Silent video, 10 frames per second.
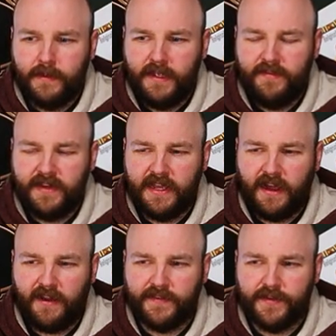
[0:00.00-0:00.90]
even the
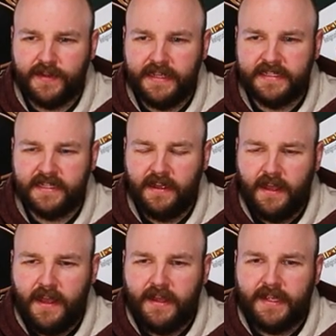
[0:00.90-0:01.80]
aftertaste
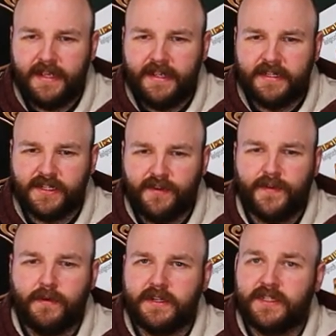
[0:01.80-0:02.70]
is,
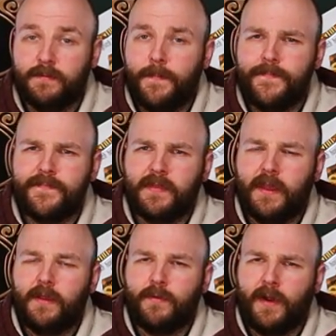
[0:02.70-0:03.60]
of course,
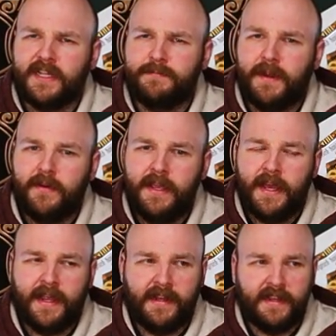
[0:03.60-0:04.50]
raspberry,
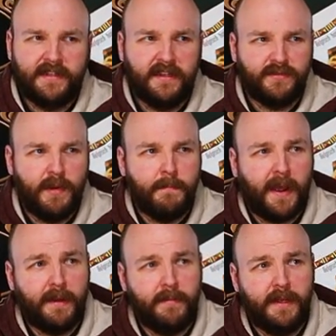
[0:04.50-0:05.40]
and it does
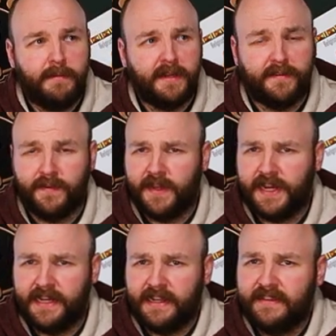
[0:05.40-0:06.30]
remind me a bit of
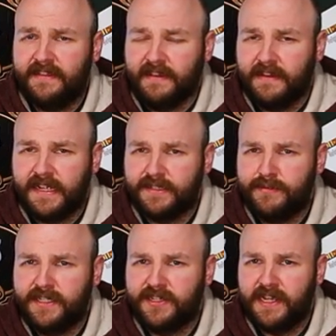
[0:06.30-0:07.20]
grenadine, as
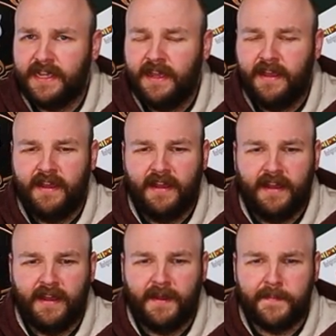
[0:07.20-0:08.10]
we say,
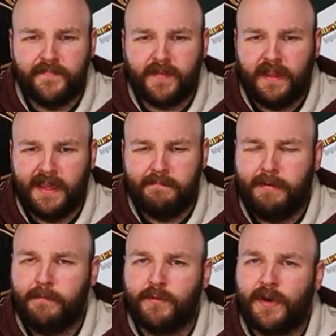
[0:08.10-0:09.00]
like
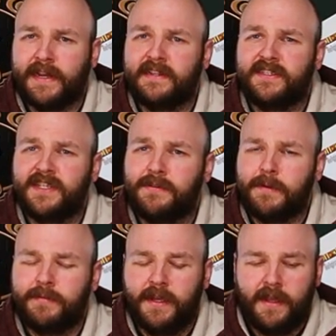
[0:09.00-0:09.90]
pomegranate
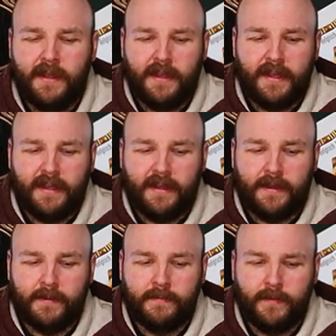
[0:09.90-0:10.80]
syrup.
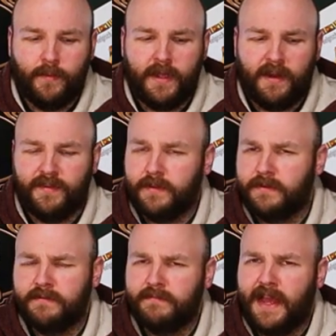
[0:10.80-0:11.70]
We
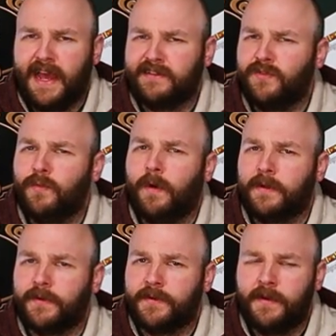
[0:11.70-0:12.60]
often add to
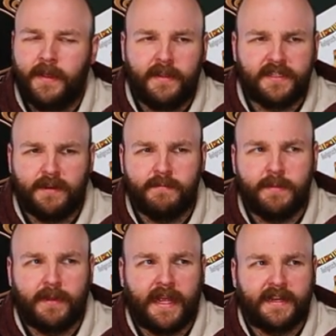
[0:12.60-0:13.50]
water. Some
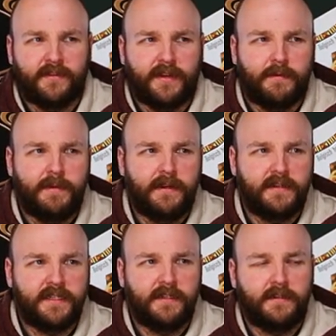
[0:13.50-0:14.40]
people add it to their
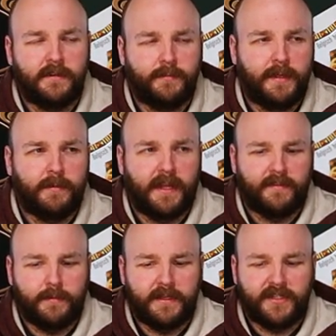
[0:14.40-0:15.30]
beers. Those people
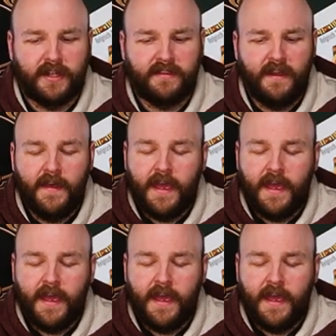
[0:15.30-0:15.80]
have to be shot.